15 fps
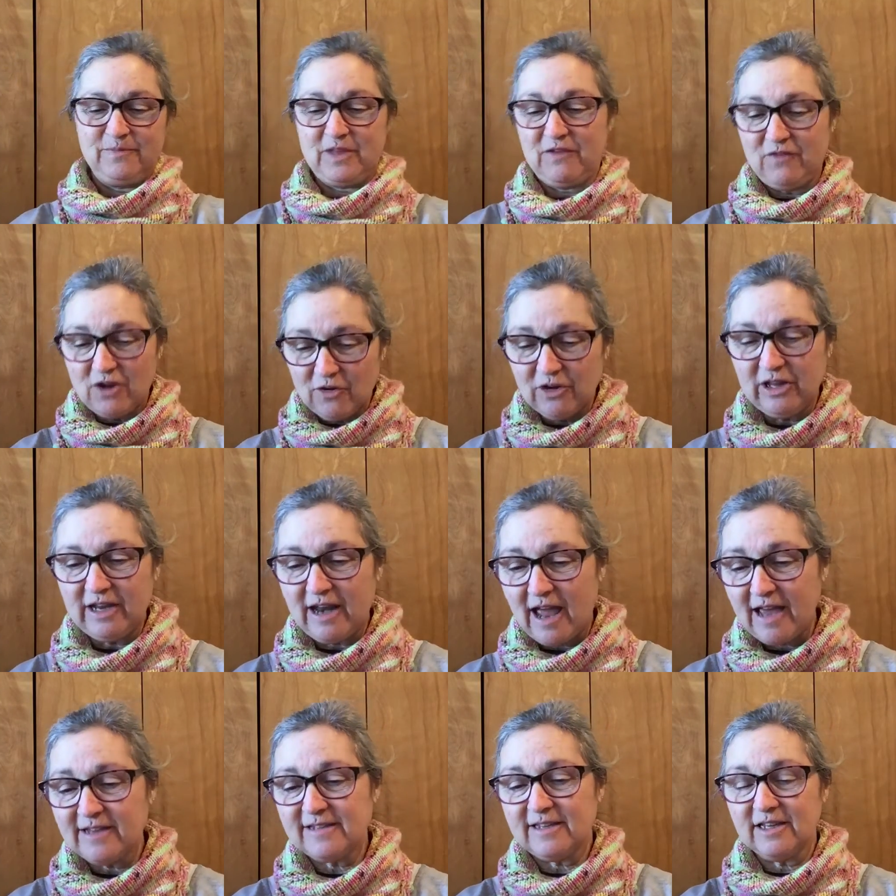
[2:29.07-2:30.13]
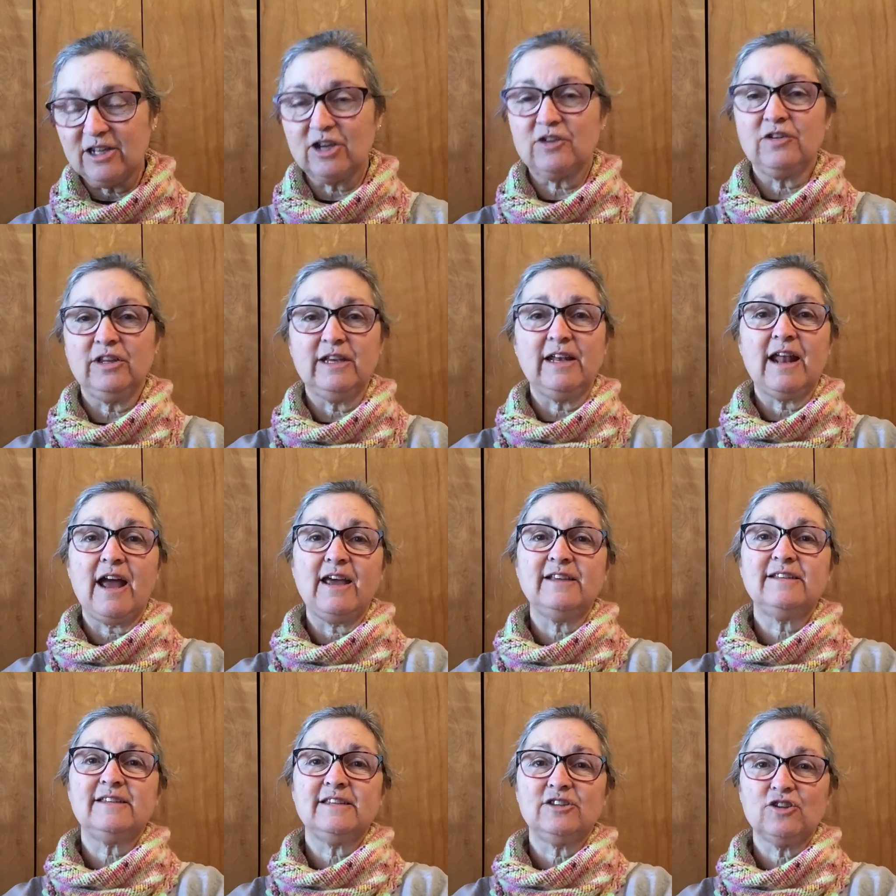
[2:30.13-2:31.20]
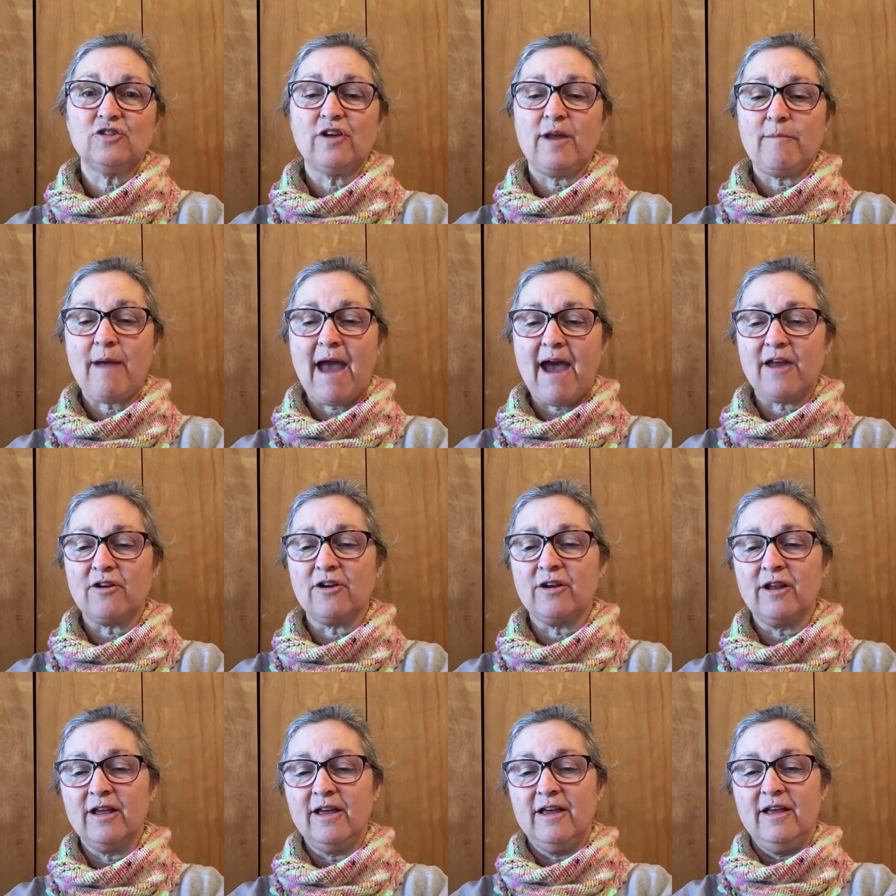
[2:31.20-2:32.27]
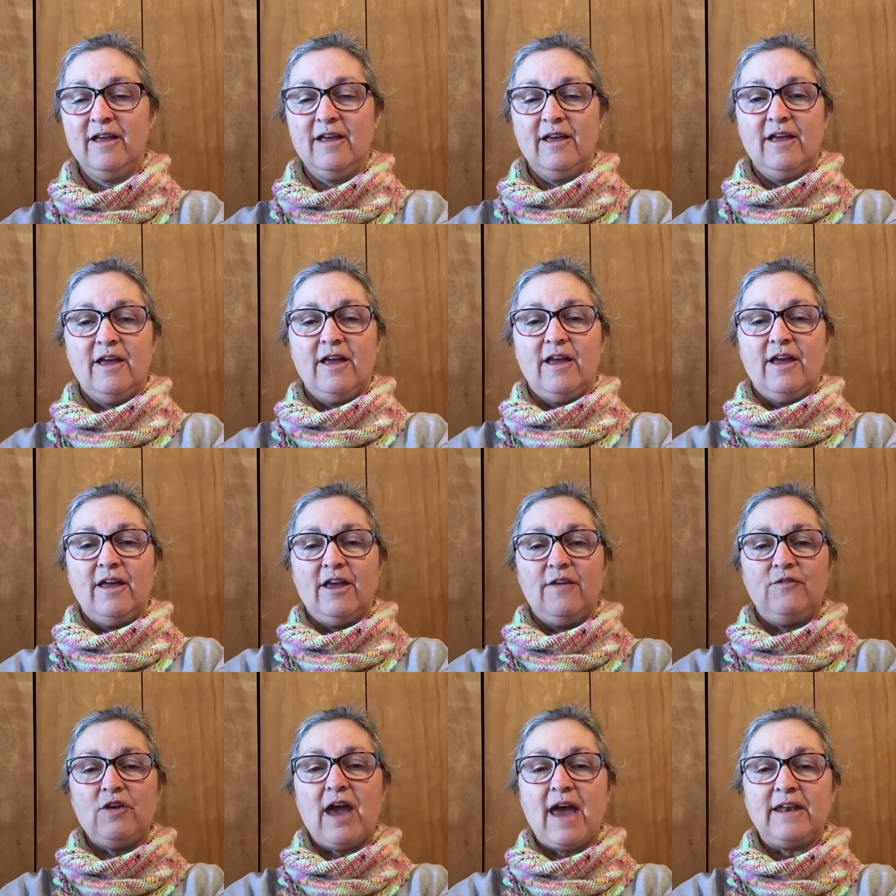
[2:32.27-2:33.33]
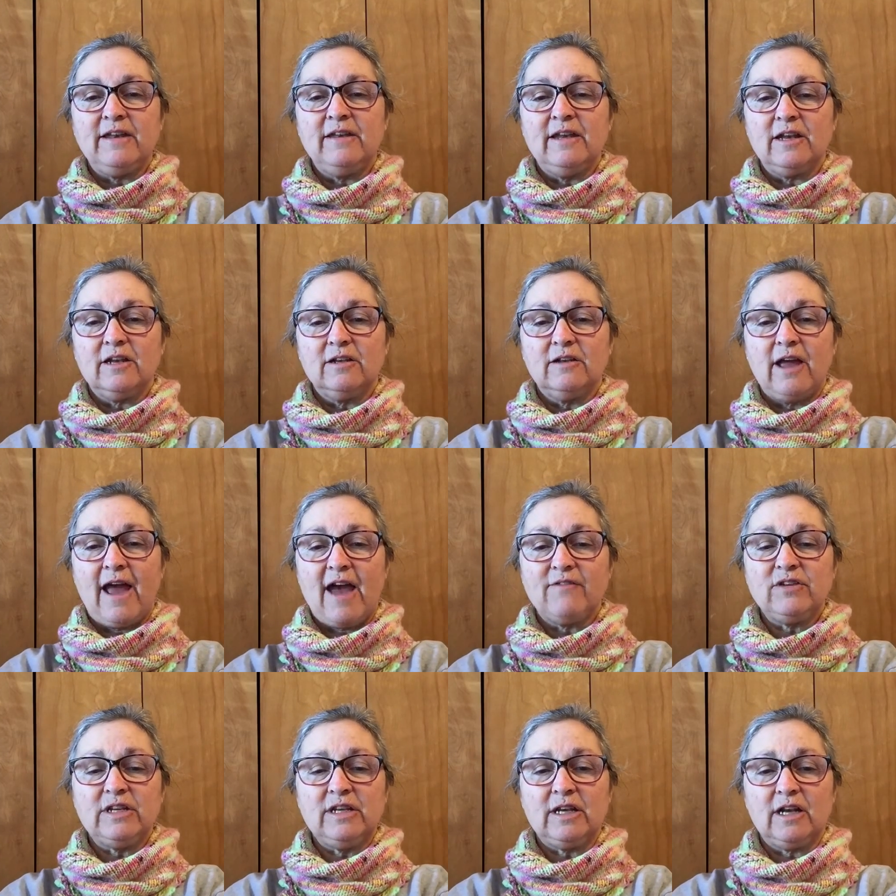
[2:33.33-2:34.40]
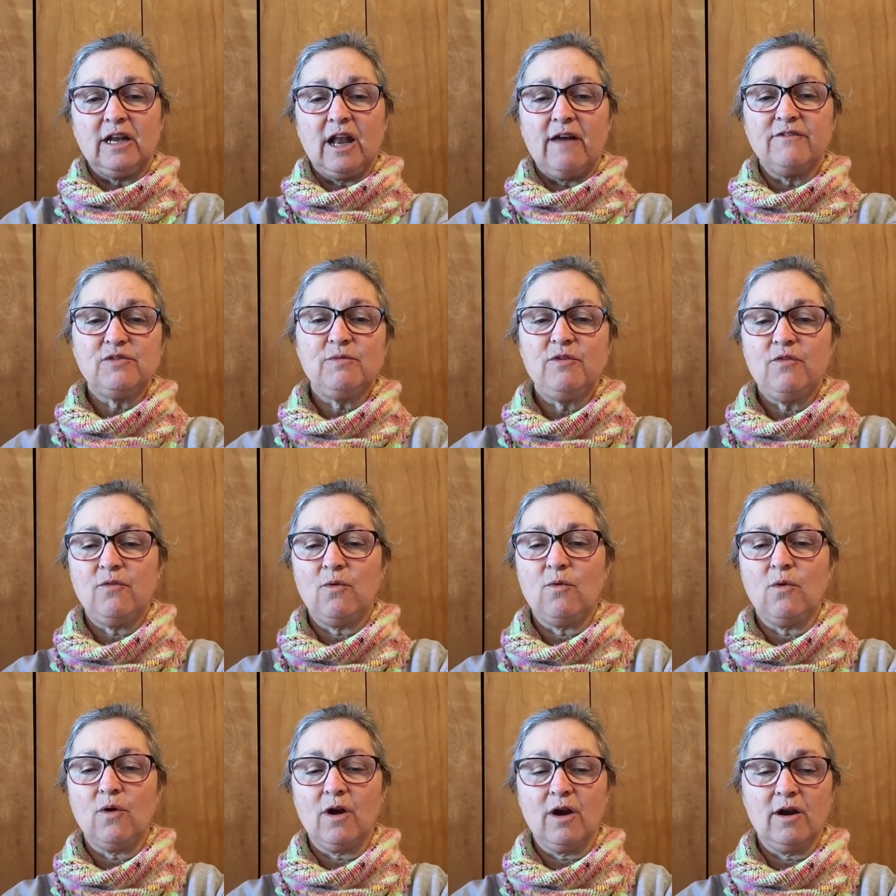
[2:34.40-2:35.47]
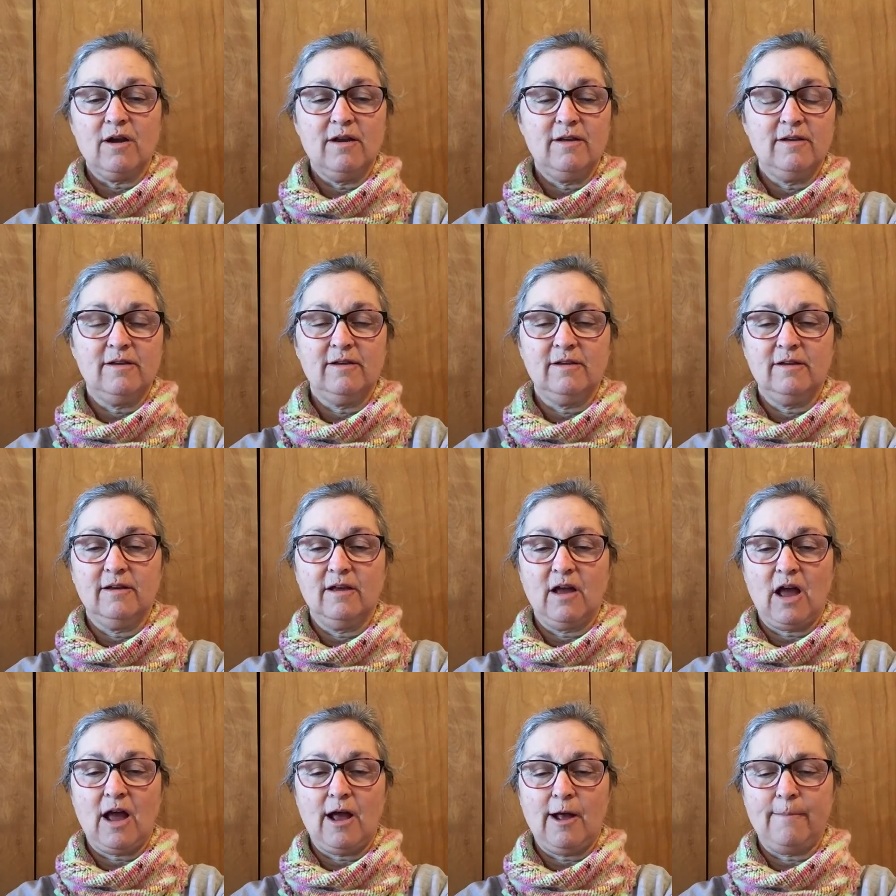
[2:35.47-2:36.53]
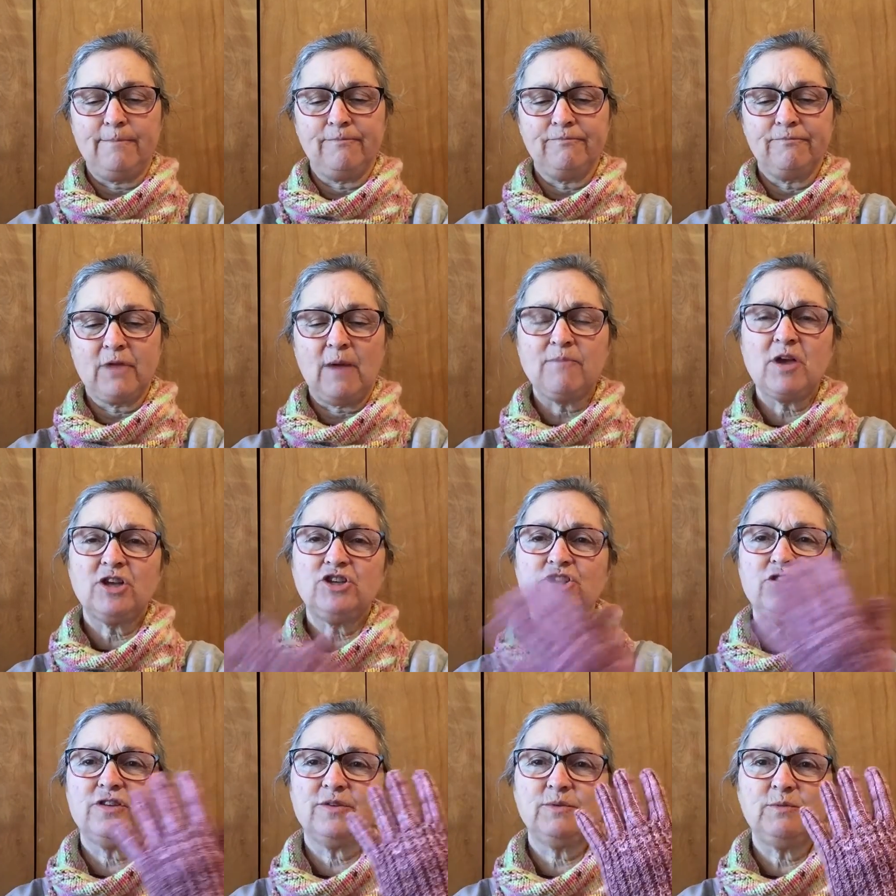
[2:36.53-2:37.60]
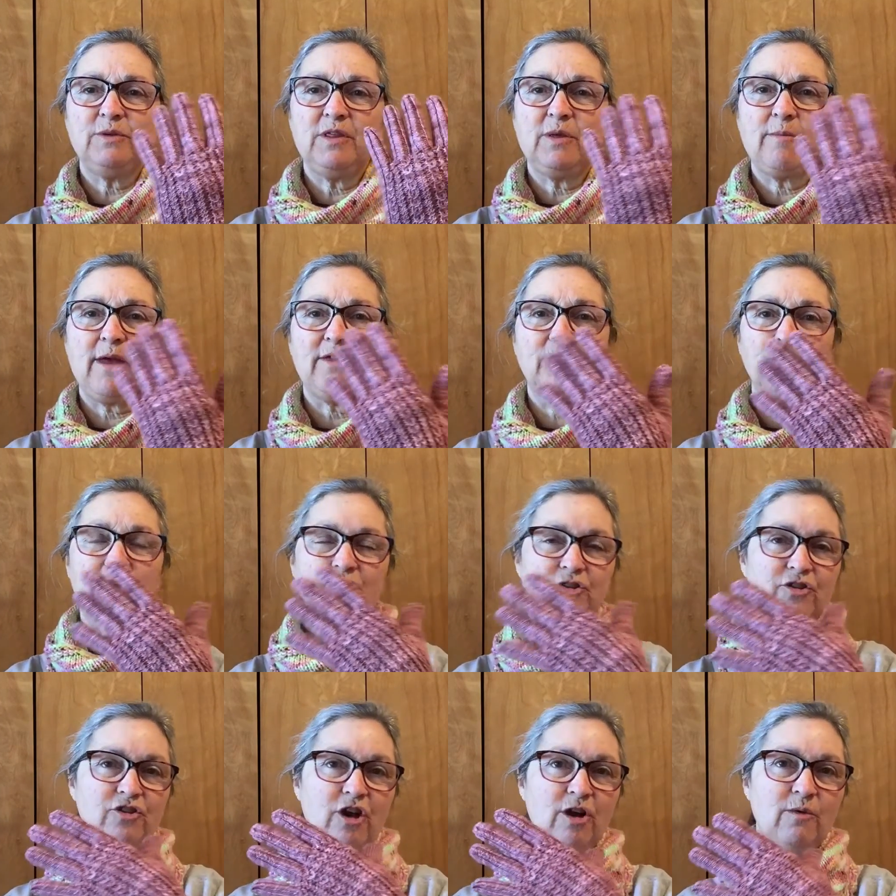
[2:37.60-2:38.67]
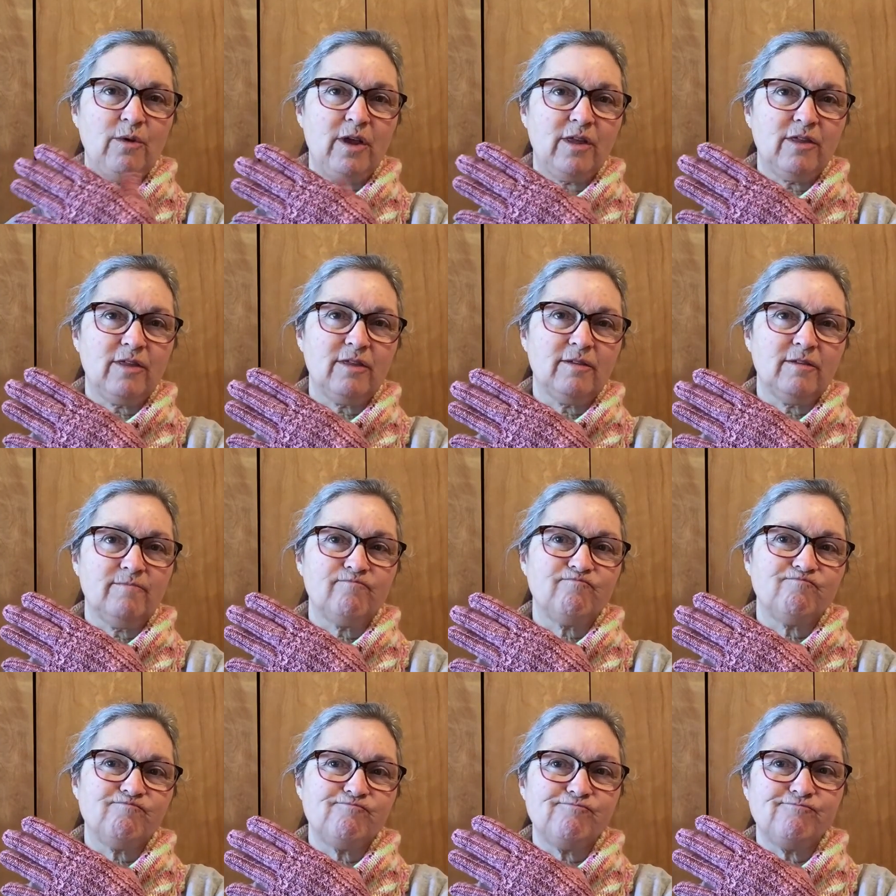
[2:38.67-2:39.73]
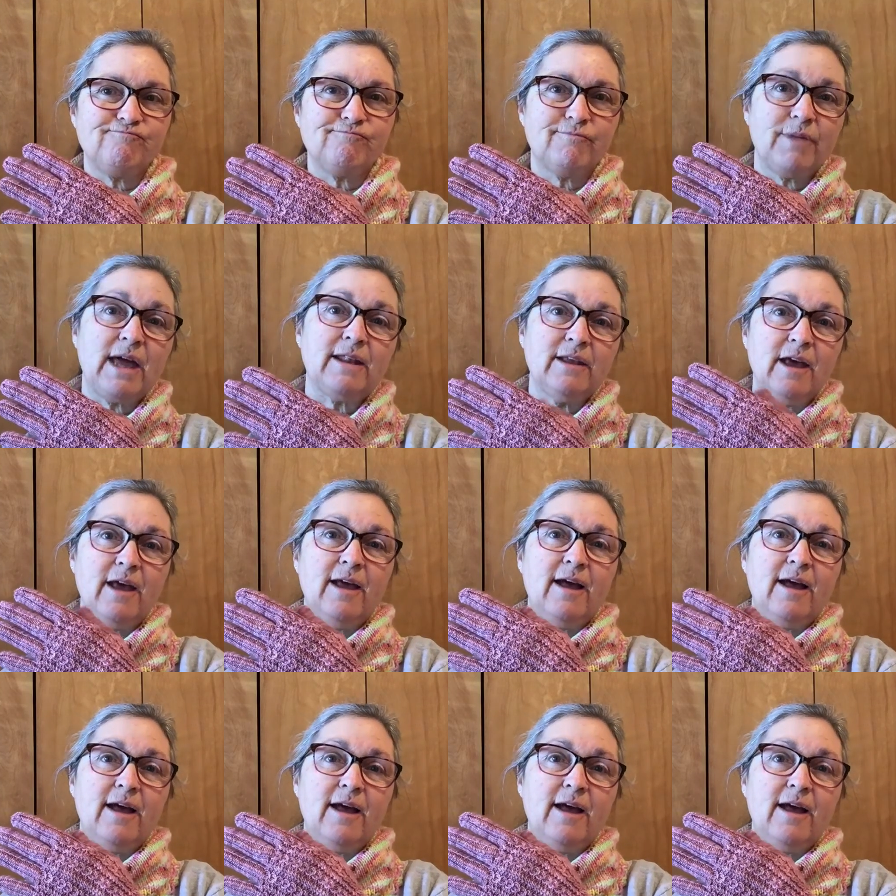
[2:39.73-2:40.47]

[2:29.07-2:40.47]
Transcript: They fit really nice. They look really nice. It's a great pattern. If you haven't knit gloves before, I'm not sure this would be the best one to start with, but